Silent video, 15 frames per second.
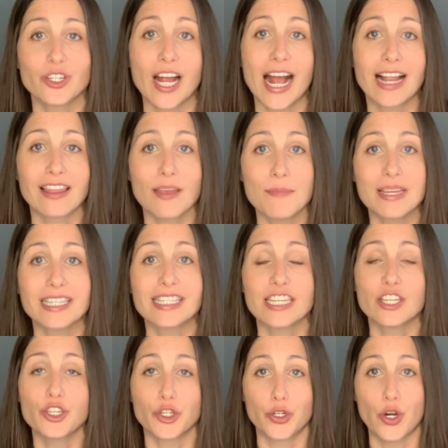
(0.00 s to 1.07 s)
are elements
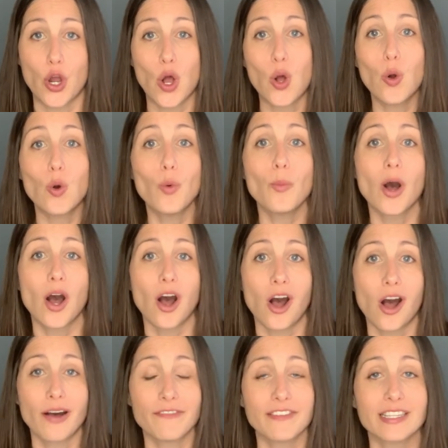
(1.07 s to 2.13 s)
in your home,
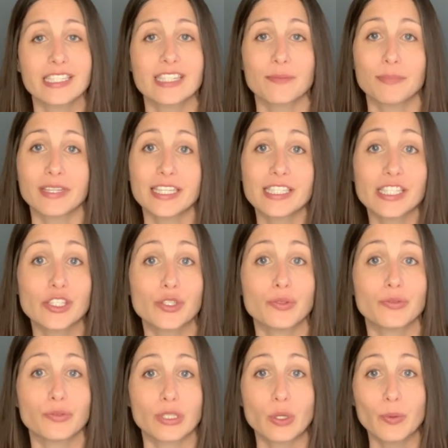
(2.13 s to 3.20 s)
office, the places you
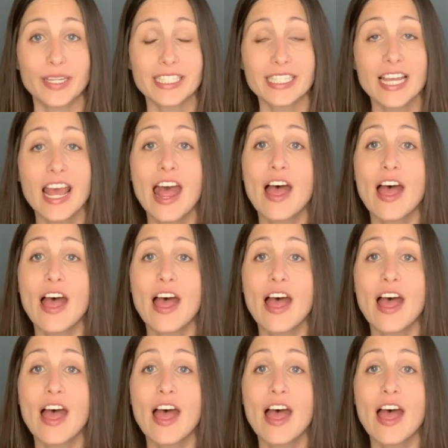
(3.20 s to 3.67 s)
frequent